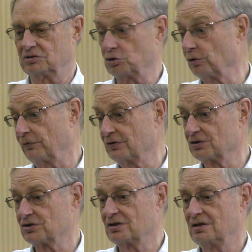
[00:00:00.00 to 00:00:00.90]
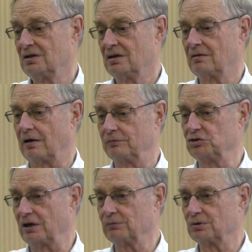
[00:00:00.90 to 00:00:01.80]
surface of
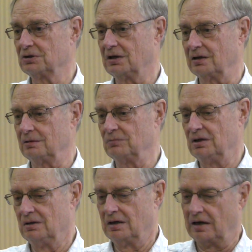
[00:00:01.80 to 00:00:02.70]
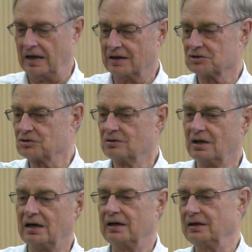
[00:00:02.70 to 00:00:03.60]
general type has to
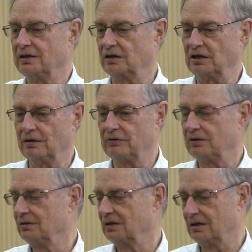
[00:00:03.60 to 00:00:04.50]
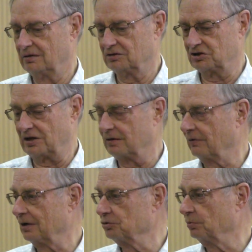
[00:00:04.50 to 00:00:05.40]
lie in a given set of
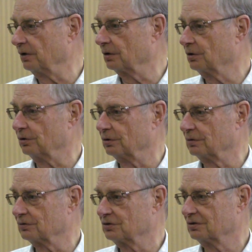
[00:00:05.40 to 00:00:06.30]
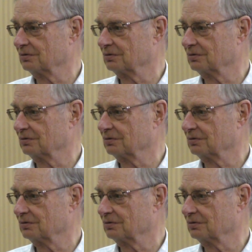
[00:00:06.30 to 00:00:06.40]
algebraic curves.